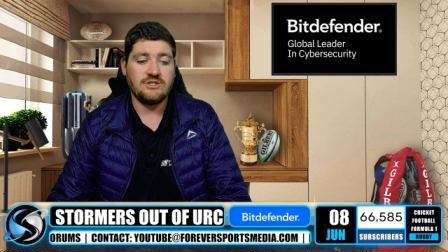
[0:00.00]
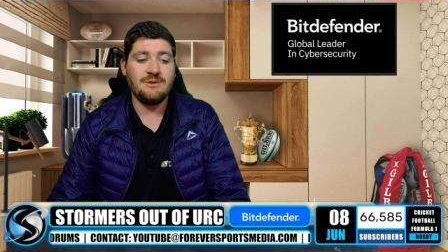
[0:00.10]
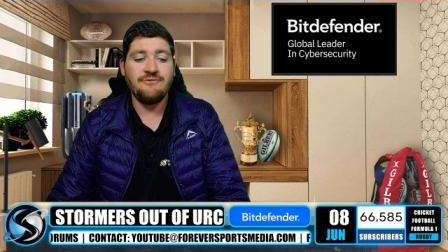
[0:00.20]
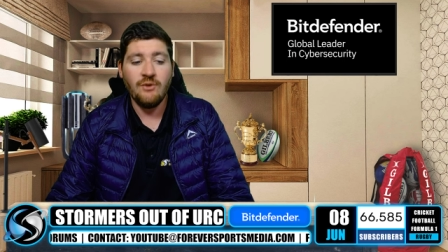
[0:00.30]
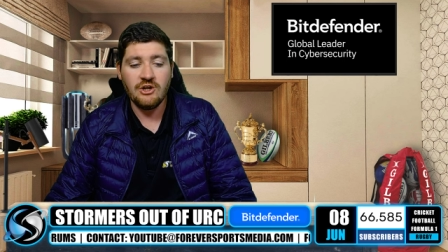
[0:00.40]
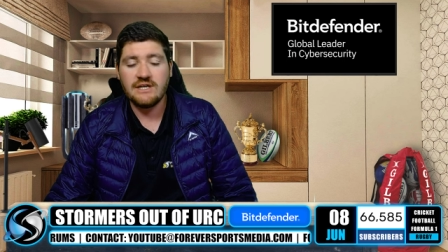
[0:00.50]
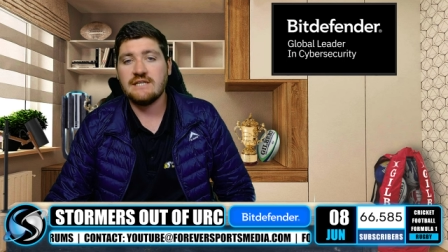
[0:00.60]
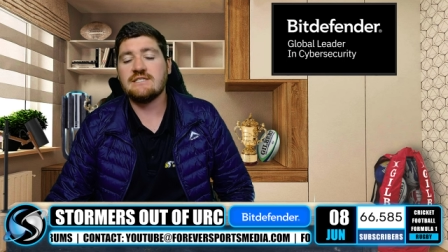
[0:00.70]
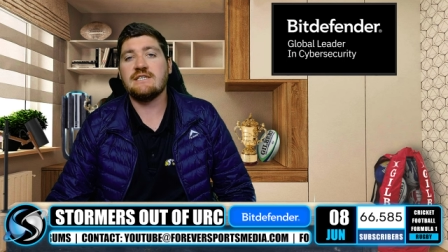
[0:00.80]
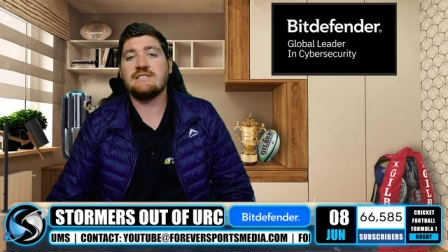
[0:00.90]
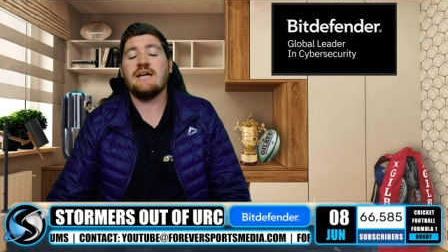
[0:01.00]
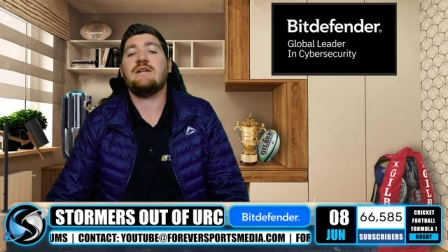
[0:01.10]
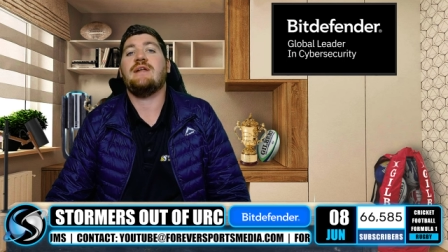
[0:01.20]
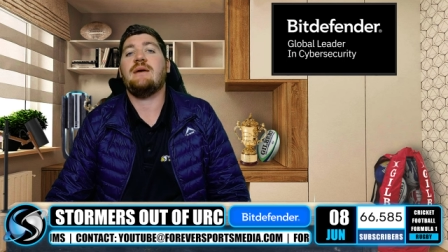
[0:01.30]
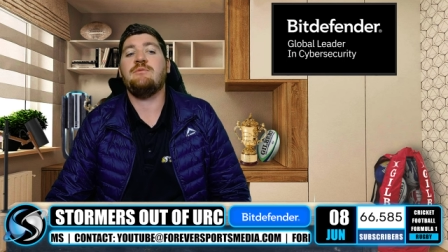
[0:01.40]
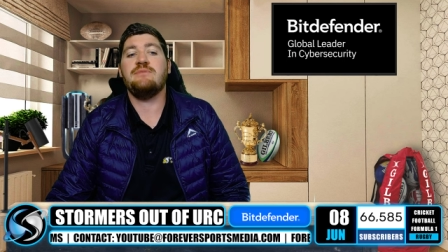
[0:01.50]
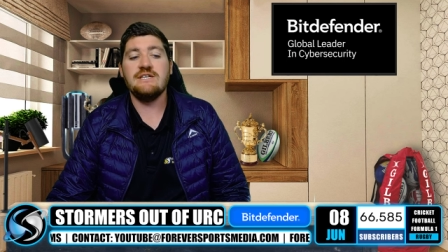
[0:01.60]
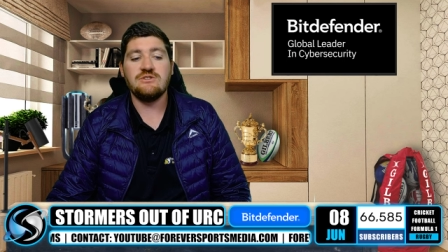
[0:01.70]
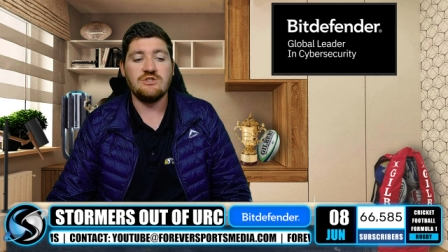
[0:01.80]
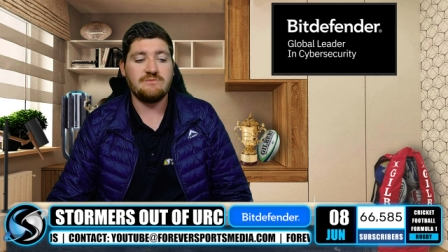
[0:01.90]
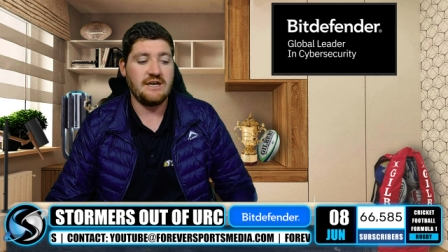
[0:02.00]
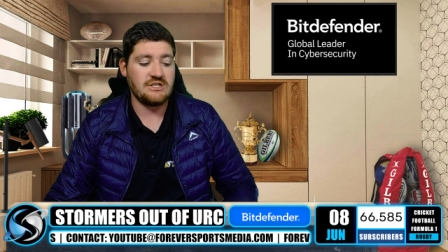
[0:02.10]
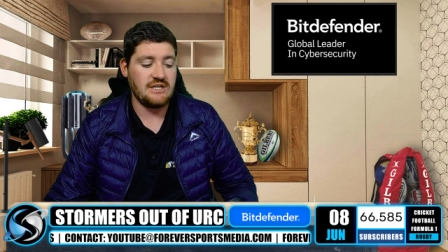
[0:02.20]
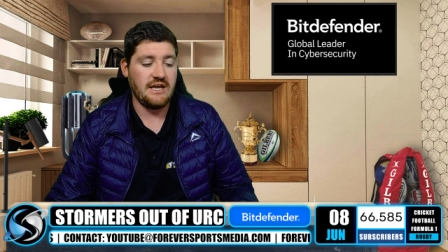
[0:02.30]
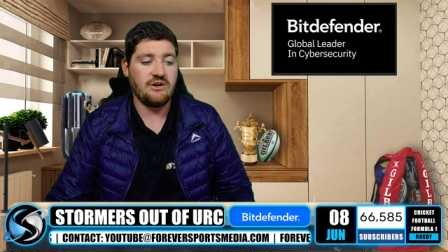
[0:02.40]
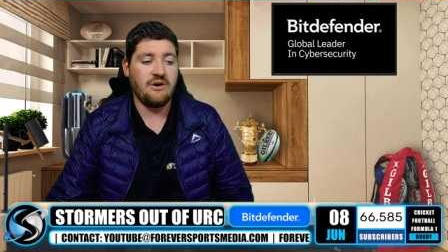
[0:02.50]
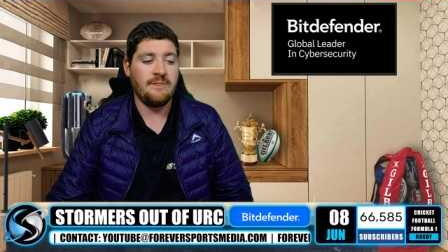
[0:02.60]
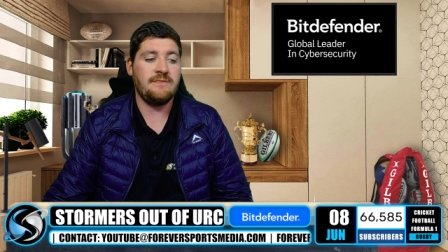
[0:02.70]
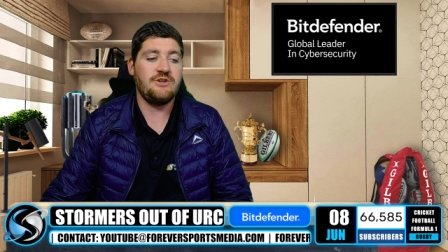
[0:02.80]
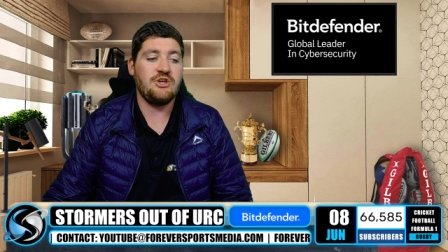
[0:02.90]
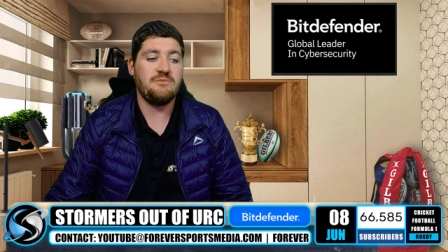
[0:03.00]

So before we look at exactly what happened, please do smash a like on the video.